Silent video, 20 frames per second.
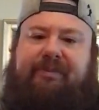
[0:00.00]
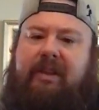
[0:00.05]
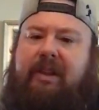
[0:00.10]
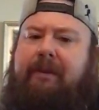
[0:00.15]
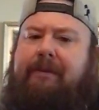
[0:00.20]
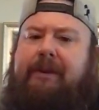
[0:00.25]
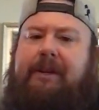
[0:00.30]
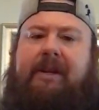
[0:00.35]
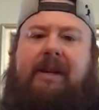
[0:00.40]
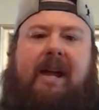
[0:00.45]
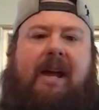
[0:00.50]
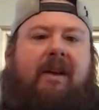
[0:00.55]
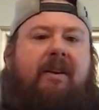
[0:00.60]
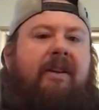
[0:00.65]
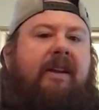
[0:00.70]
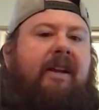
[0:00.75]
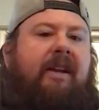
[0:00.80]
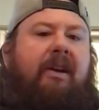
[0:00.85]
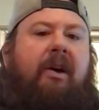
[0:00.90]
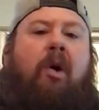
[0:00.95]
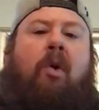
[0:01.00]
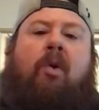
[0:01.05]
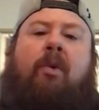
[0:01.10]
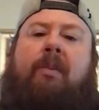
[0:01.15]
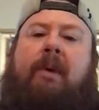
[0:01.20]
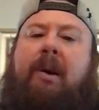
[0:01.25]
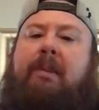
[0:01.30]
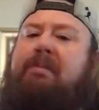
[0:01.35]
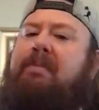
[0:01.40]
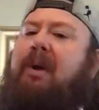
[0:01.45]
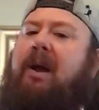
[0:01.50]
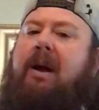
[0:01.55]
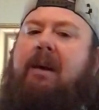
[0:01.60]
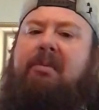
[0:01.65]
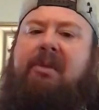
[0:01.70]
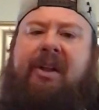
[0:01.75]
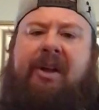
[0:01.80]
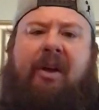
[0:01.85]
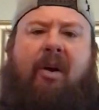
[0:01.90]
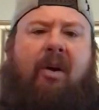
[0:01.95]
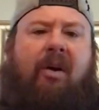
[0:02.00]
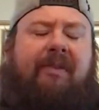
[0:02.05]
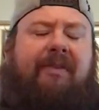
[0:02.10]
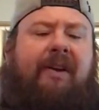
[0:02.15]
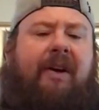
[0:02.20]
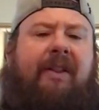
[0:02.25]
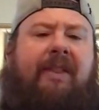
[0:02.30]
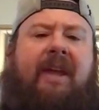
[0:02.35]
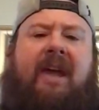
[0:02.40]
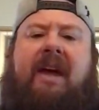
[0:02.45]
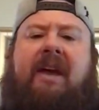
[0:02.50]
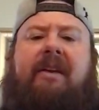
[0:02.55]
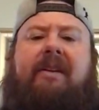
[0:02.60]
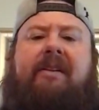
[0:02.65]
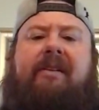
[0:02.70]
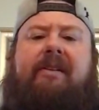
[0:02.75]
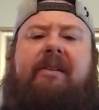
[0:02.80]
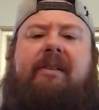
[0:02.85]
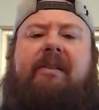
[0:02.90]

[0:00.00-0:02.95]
If you're counting at home, I'm probably off on that.